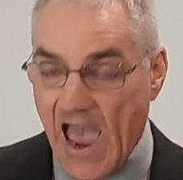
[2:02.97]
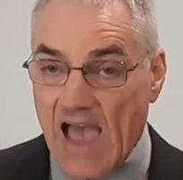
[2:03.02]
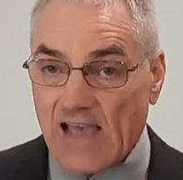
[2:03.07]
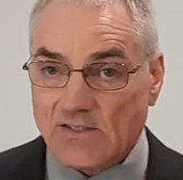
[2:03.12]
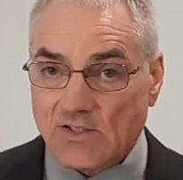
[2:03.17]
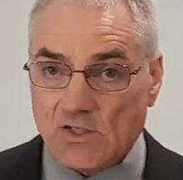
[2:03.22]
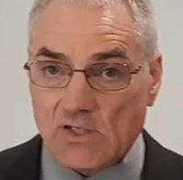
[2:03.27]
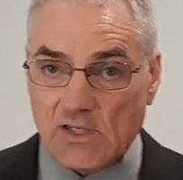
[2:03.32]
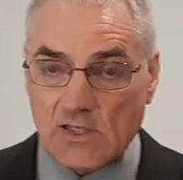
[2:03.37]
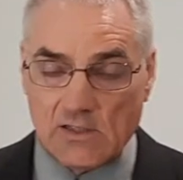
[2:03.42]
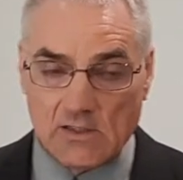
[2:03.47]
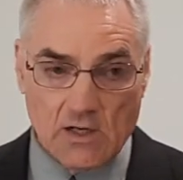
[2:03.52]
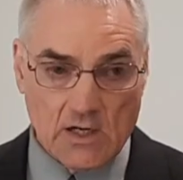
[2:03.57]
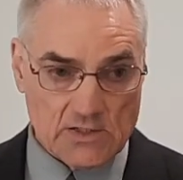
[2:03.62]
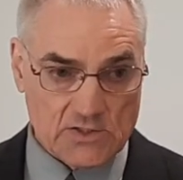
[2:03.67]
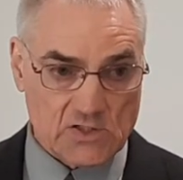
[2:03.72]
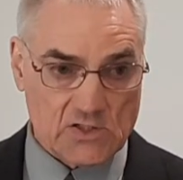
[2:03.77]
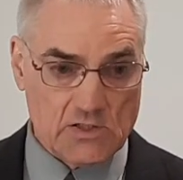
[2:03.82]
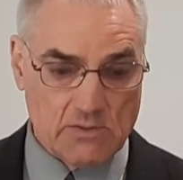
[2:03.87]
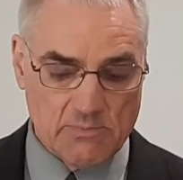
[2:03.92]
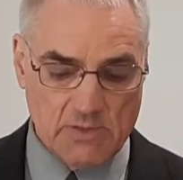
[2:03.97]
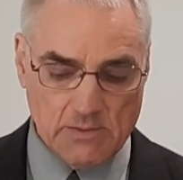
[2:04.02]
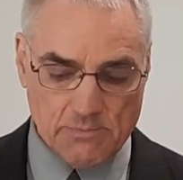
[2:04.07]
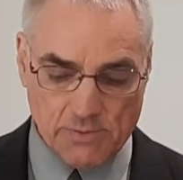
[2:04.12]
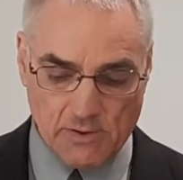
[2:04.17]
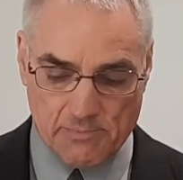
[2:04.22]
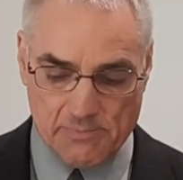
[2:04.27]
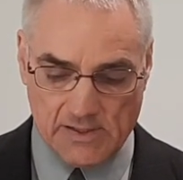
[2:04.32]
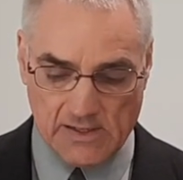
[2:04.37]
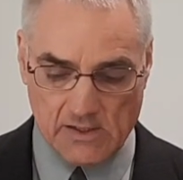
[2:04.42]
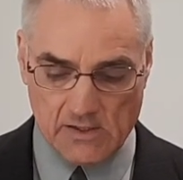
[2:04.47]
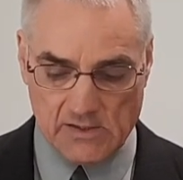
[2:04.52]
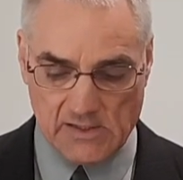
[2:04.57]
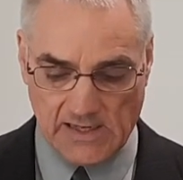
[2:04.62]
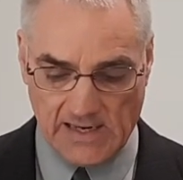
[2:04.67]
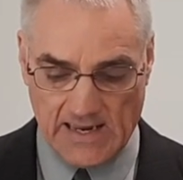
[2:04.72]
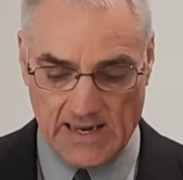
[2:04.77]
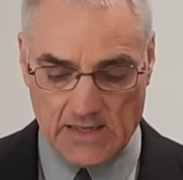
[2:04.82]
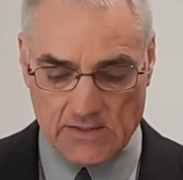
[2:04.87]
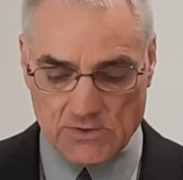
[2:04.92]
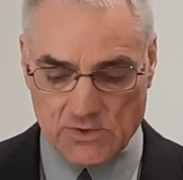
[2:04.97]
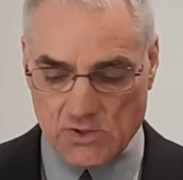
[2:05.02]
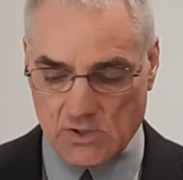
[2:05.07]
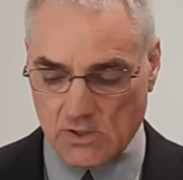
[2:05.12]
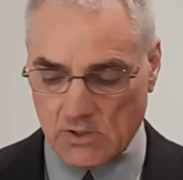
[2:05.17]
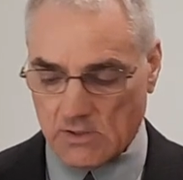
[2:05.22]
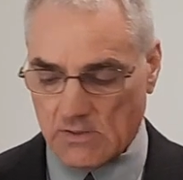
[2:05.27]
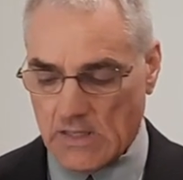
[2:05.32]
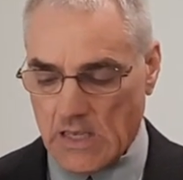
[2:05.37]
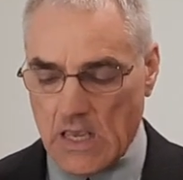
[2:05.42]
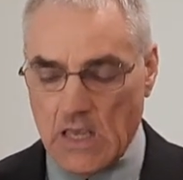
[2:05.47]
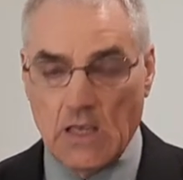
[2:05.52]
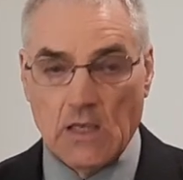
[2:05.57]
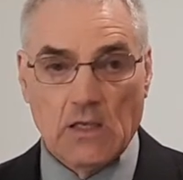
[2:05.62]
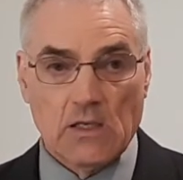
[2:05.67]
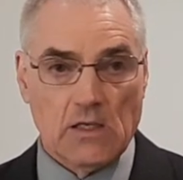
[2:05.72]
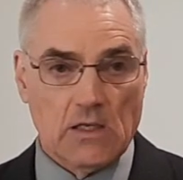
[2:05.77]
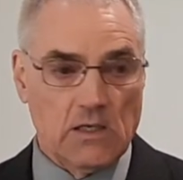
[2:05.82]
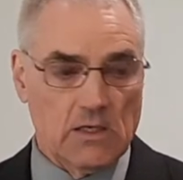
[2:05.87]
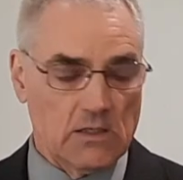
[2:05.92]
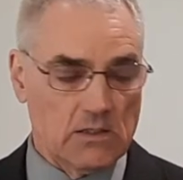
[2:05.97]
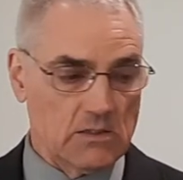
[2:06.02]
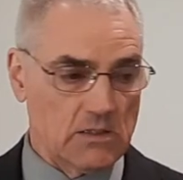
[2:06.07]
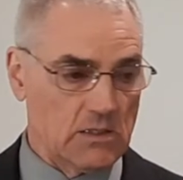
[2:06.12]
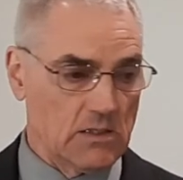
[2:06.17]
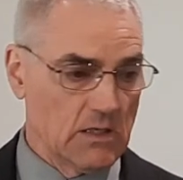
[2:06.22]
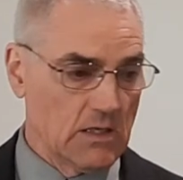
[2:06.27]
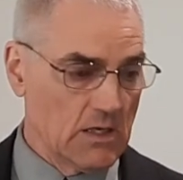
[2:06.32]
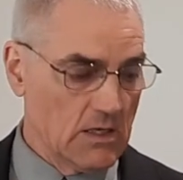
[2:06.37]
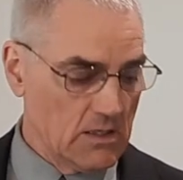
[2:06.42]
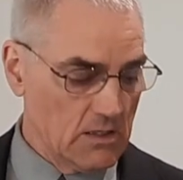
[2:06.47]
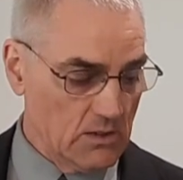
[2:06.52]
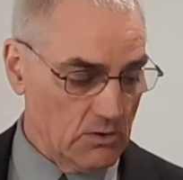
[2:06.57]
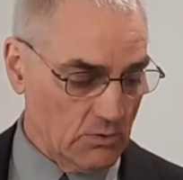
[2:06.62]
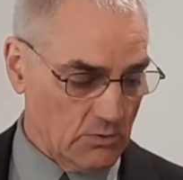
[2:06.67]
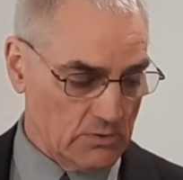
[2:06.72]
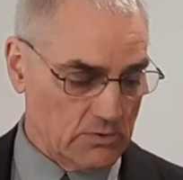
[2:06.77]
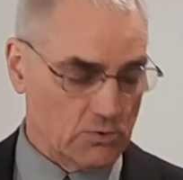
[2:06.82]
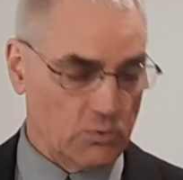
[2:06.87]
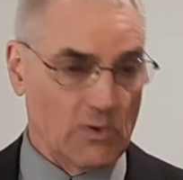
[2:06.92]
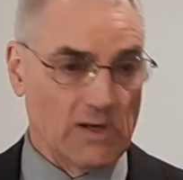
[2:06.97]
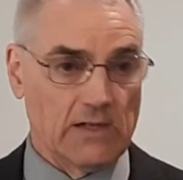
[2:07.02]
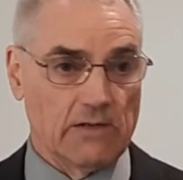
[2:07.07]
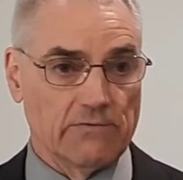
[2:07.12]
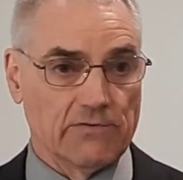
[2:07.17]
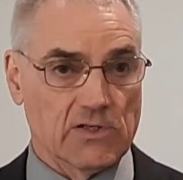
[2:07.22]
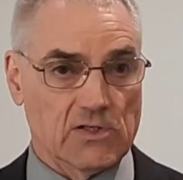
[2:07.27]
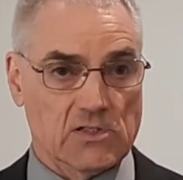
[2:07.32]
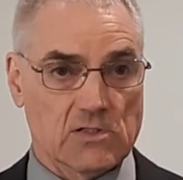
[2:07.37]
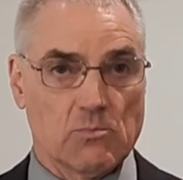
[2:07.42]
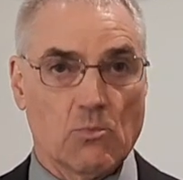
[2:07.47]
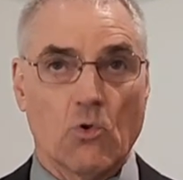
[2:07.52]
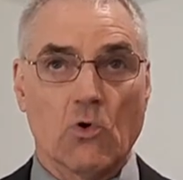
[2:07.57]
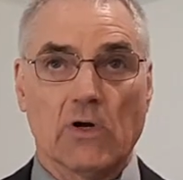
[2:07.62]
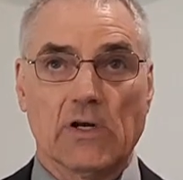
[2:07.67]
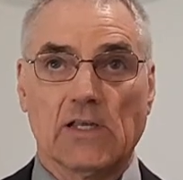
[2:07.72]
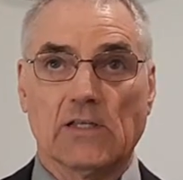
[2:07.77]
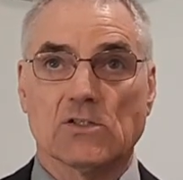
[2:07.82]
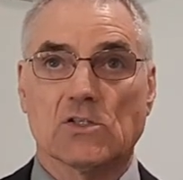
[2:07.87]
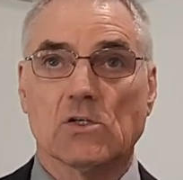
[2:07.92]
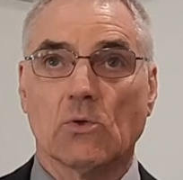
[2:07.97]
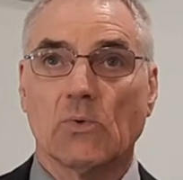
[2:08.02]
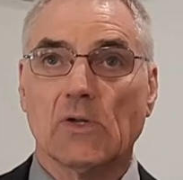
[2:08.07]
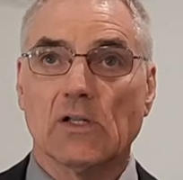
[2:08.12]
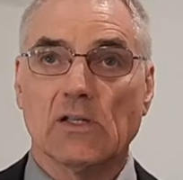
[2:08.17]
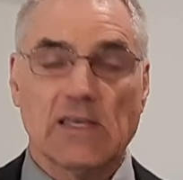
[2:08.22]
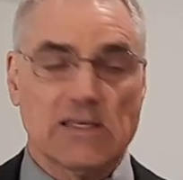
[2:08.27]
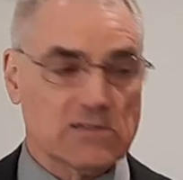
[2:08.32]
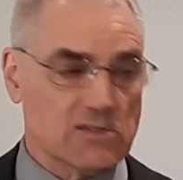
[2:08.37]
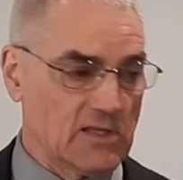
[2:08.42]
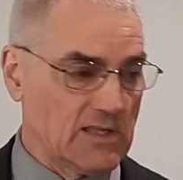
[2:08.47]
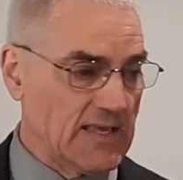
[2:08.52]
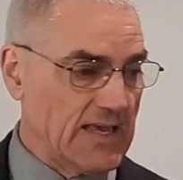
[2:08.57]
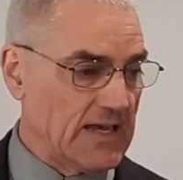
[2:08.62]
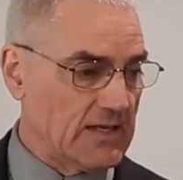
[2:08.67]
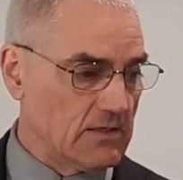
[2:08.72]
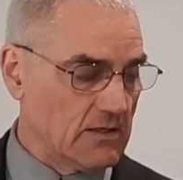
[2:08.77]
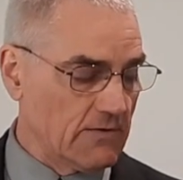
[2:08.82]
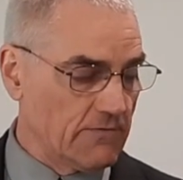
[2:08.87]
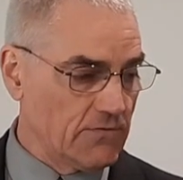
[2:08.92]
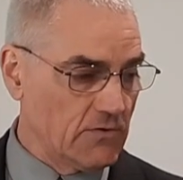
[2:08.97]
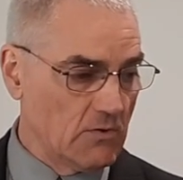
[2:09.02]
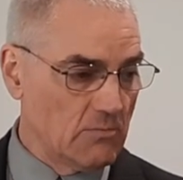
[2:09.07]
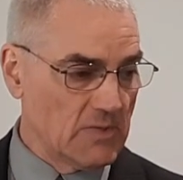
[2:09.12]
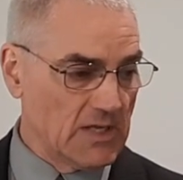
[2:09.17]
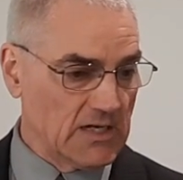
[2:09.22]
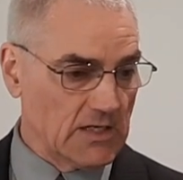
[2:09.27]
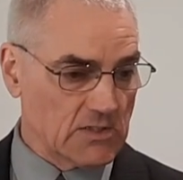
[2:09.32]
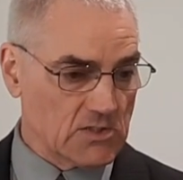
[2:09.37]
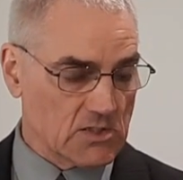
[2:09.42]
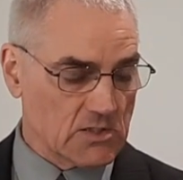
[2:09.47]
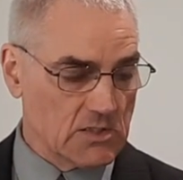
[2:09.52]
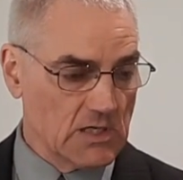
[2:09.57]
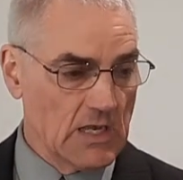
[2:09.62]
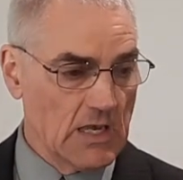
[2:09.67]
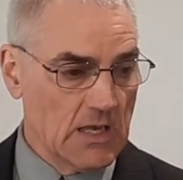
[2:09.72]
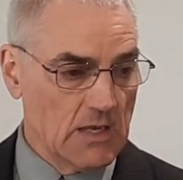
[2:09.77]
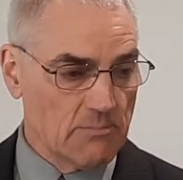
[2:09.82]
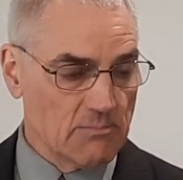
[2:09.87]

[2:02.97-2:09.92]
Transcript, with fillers: asking us to be prepared to answer in Luke 12 this morning. So we'll get to that in a few minutes.